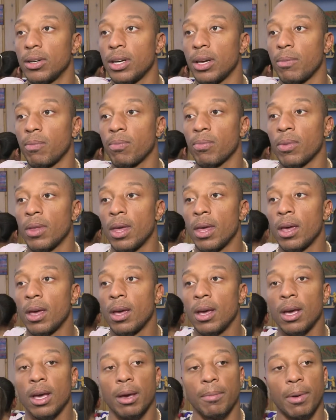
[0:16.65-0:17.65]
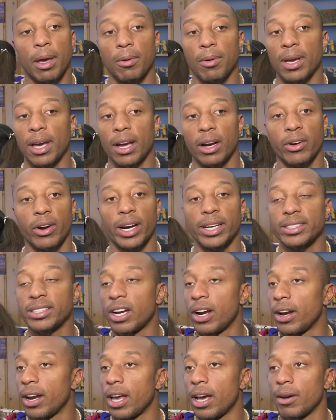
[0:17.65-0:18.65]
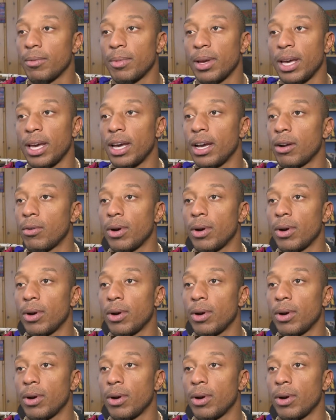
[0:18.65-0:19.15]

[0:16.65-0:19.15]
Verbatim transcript: And man, we had great turnout, man.